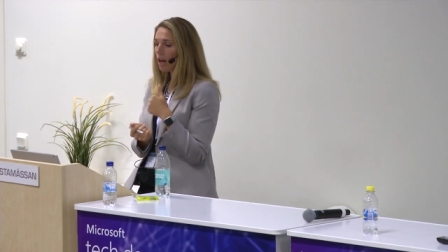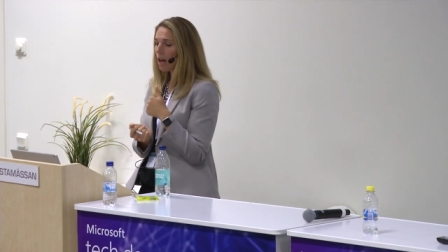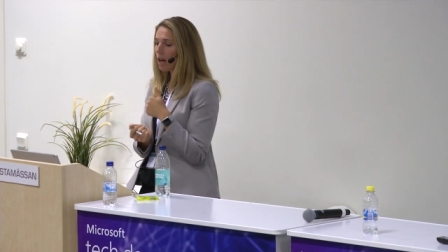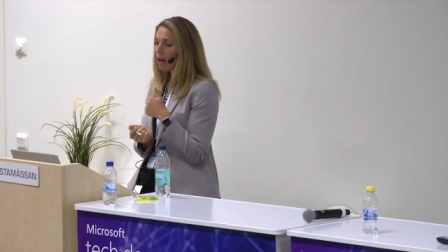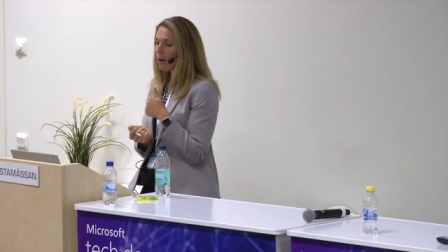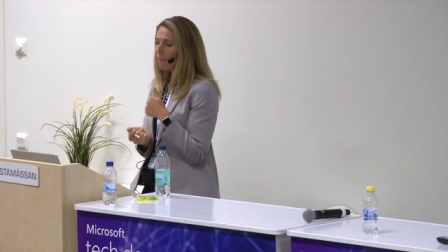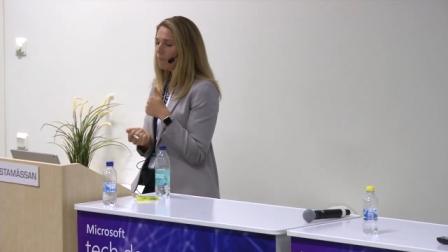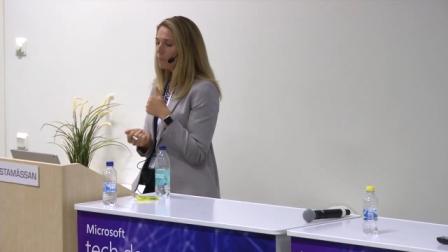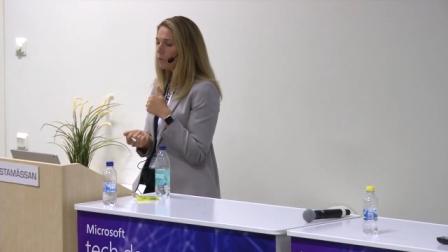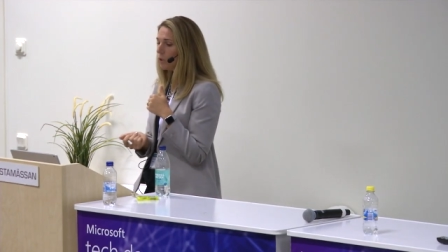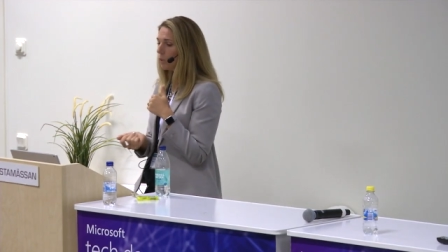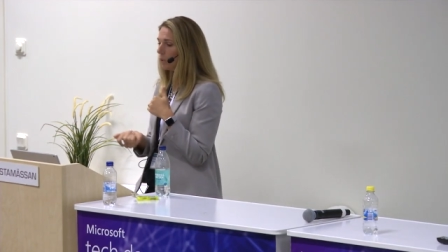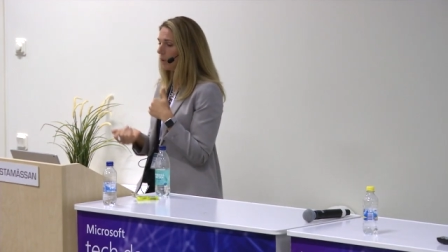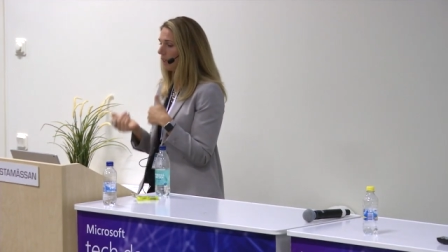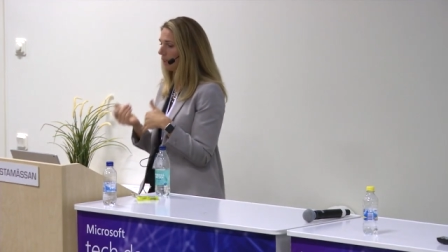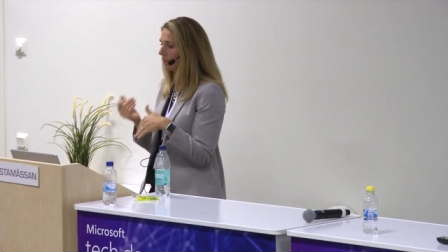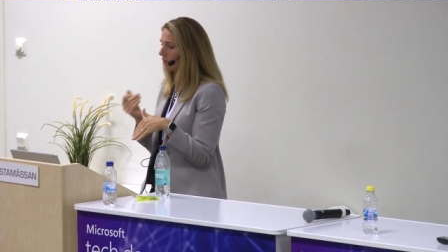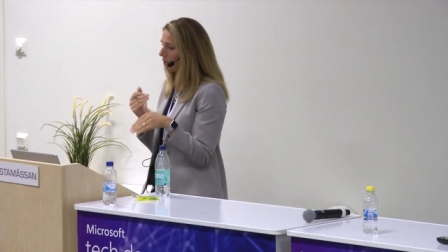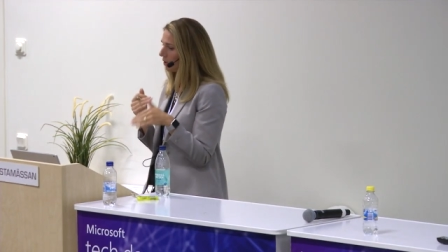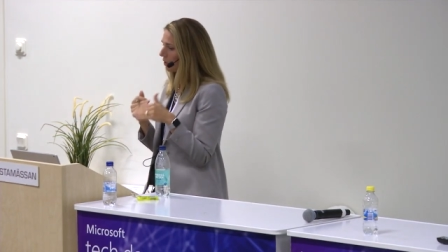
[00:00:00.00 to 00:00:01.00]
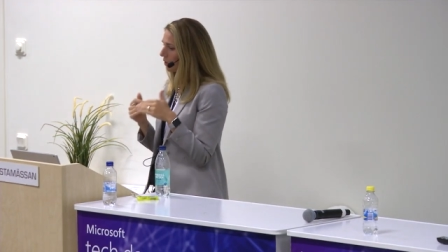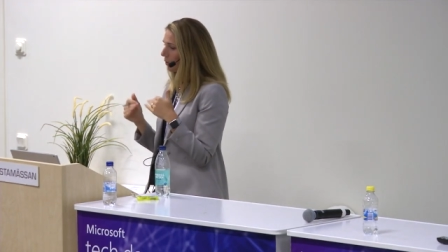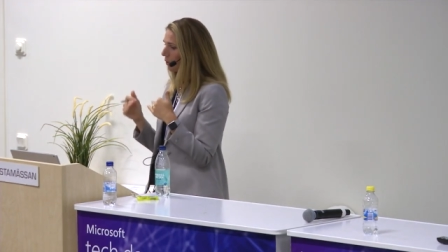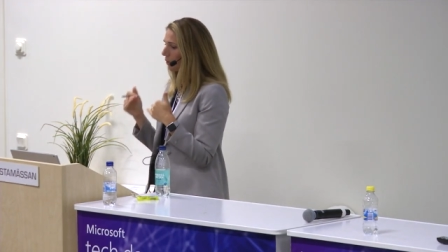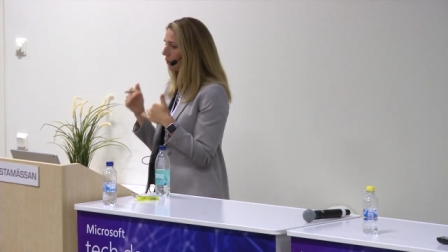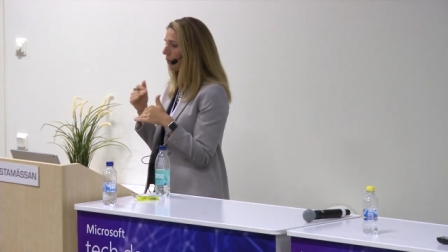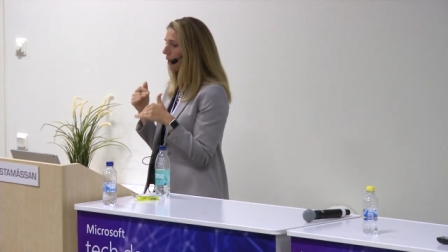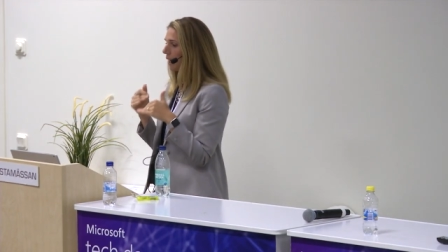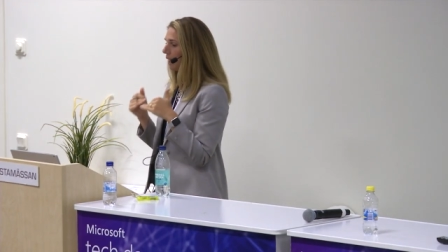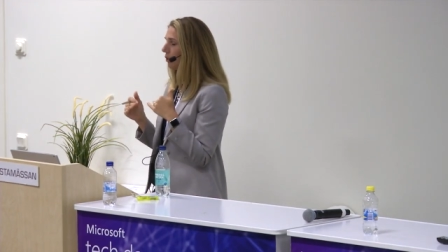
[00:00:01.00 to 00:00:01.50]
um, you can, you know,
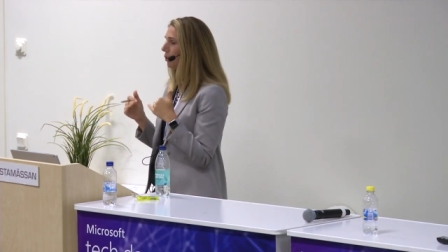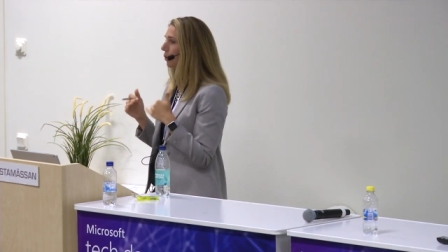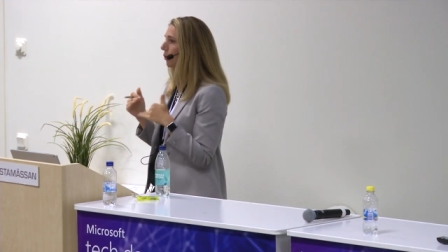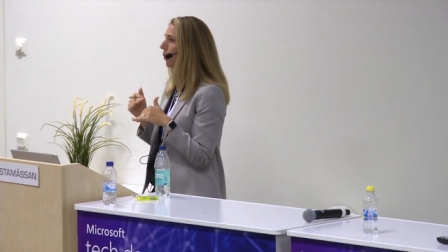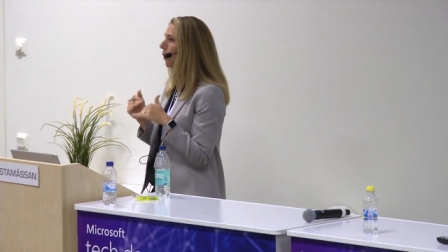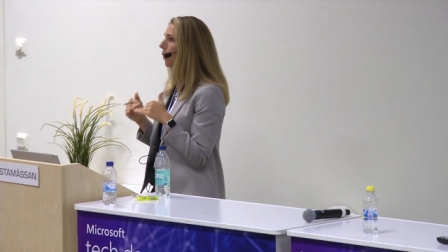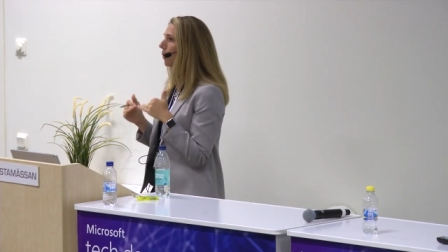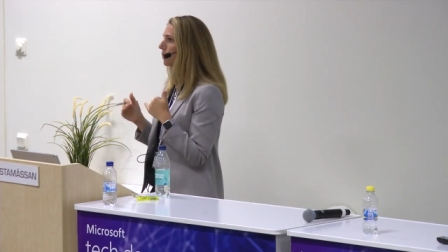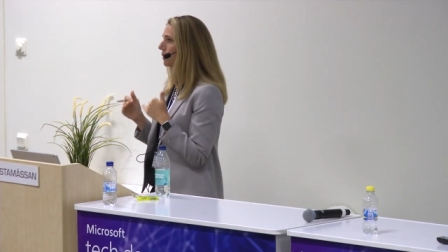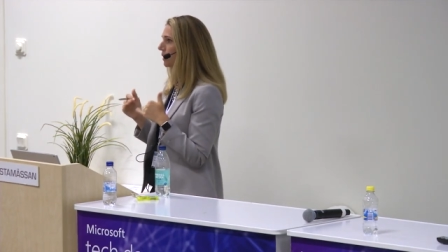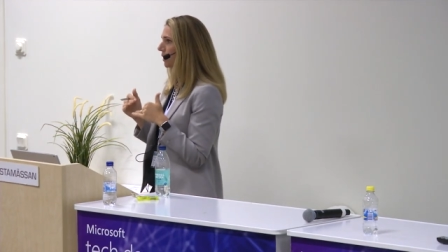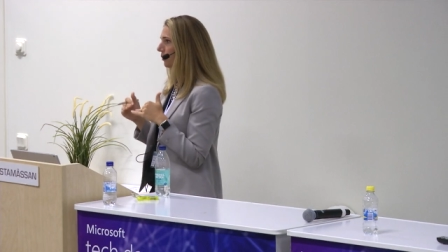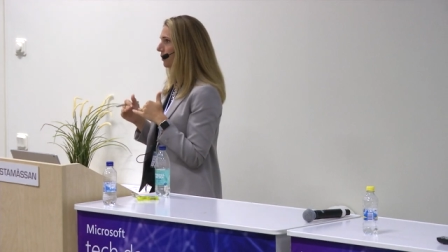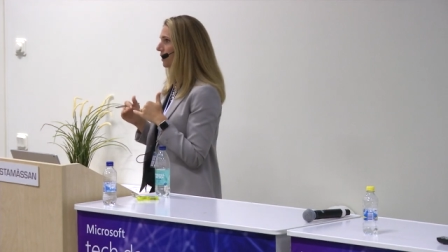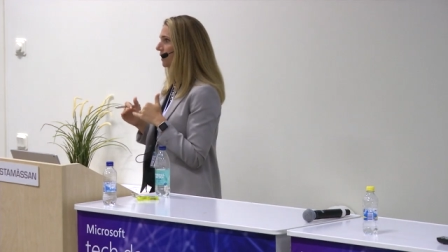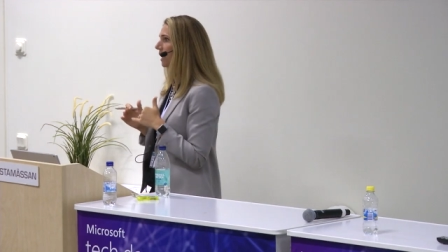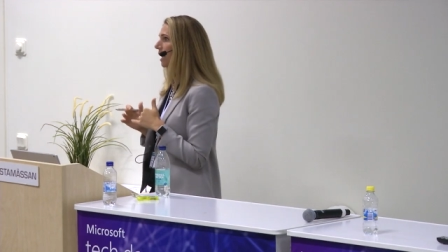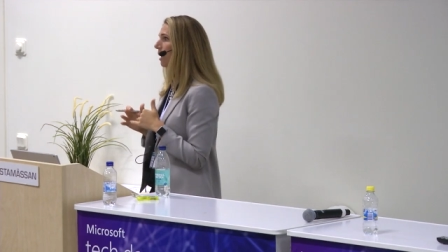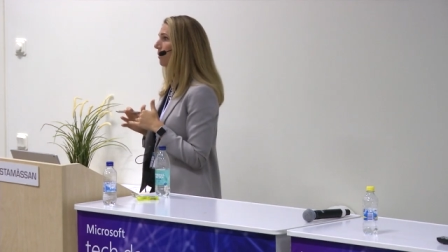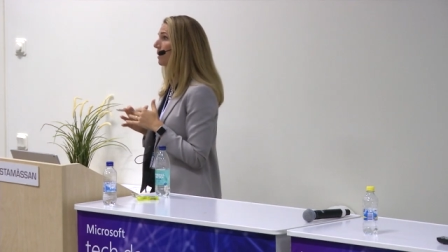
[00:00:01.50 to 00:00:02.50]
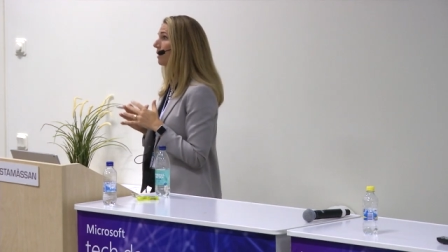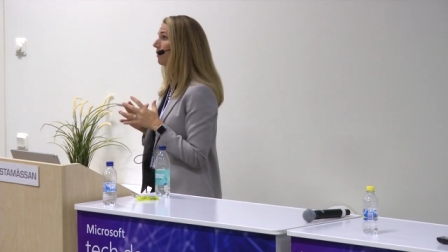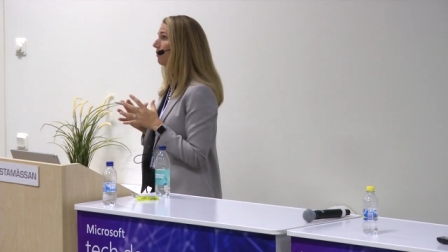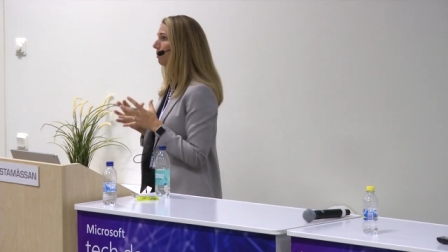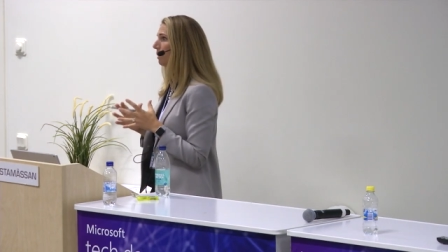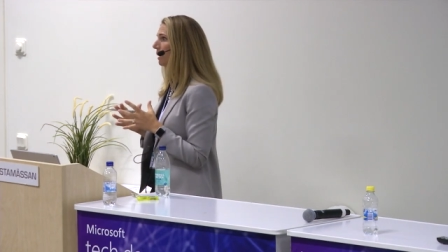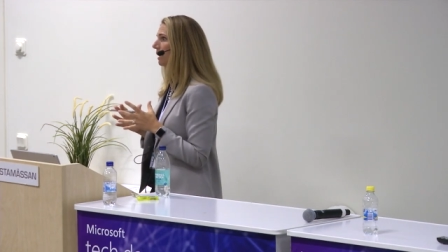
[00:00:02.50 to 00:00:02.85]
create your own different types of